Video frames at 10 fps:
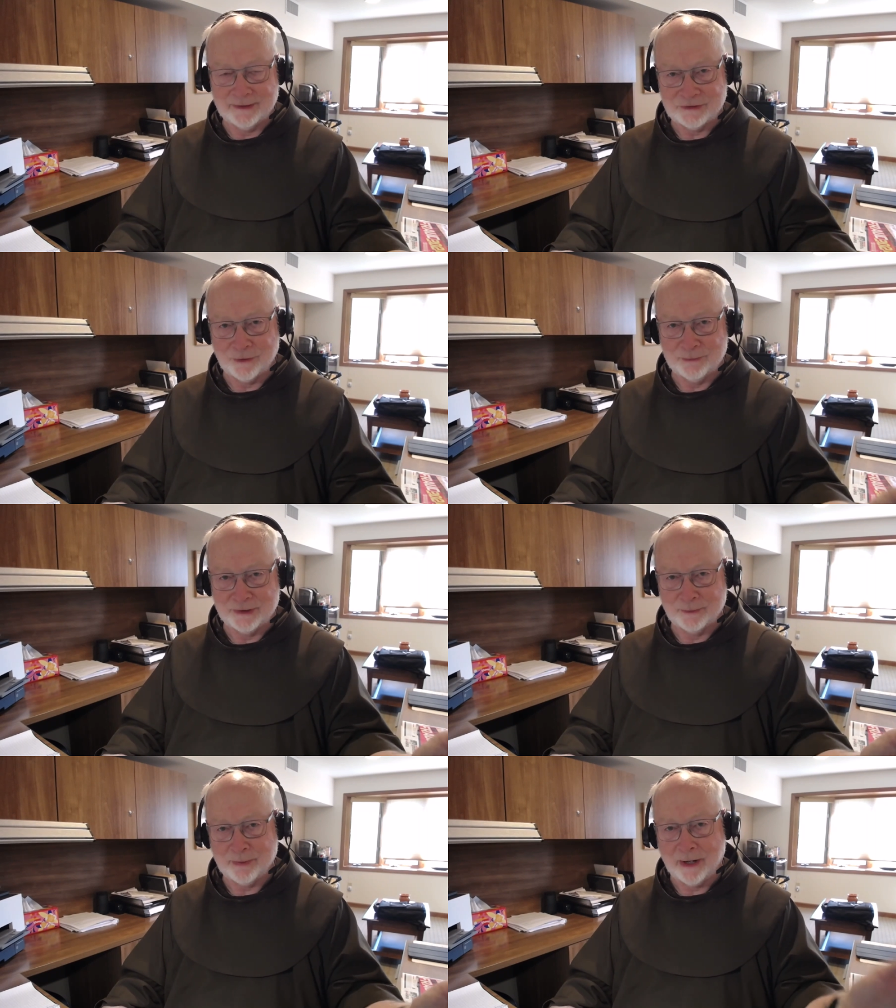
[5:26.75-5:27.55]
He showed me
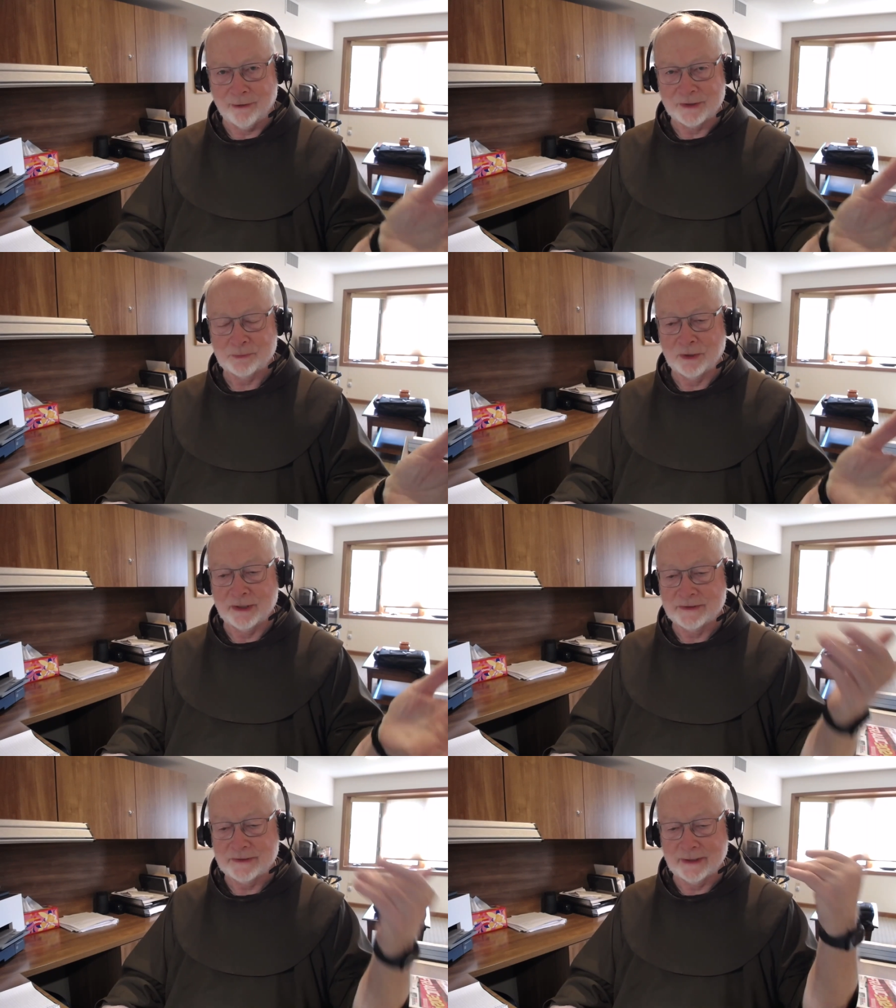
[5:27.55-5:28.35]
the parish
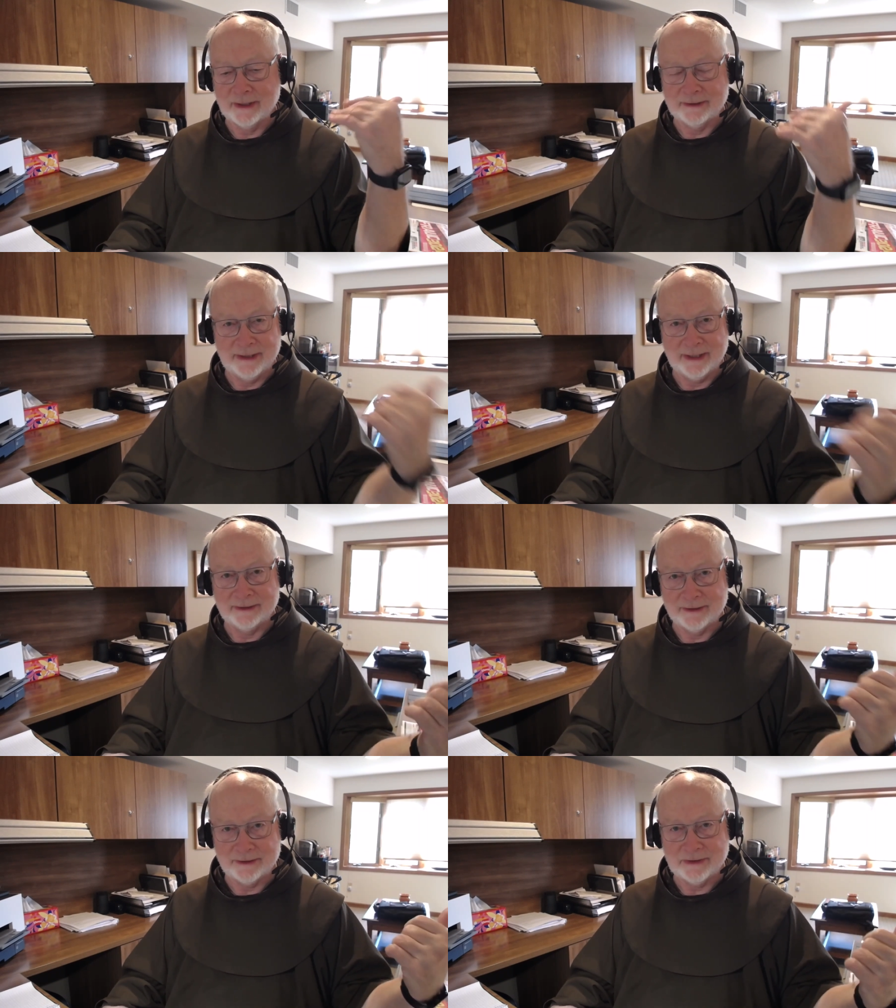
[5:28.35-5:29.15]
priest and
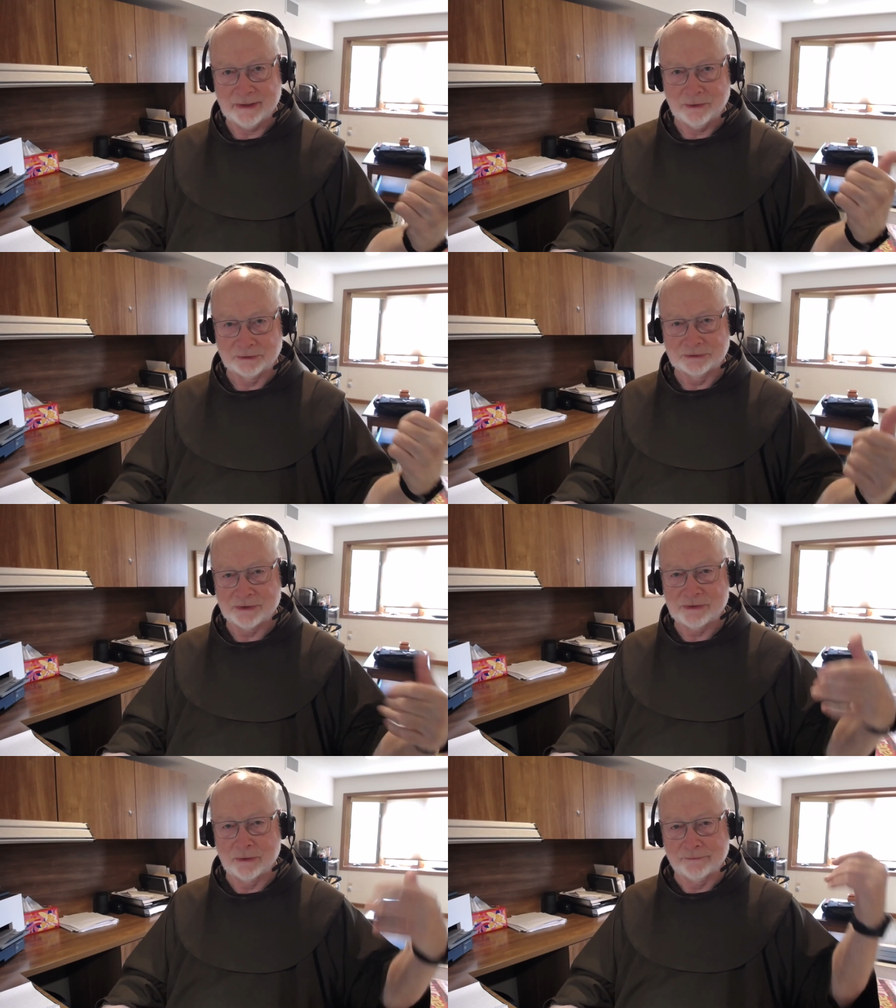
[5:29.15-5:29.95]
then the altar
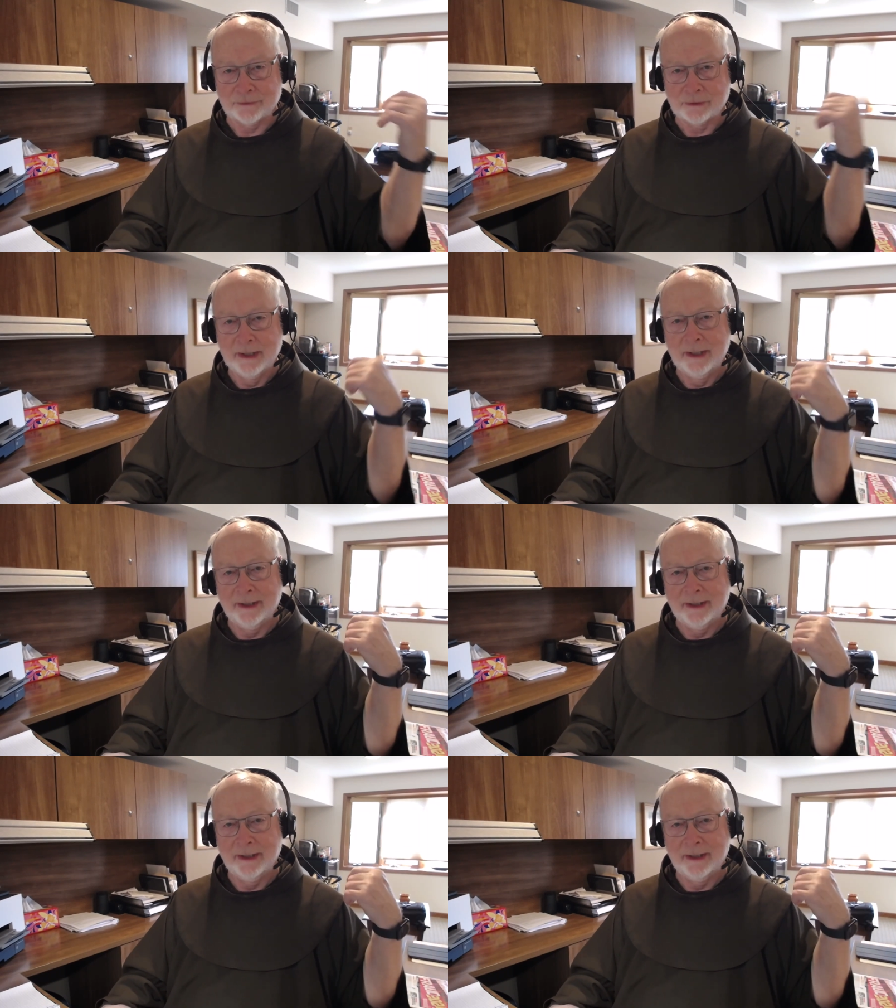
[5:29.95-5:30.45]
server.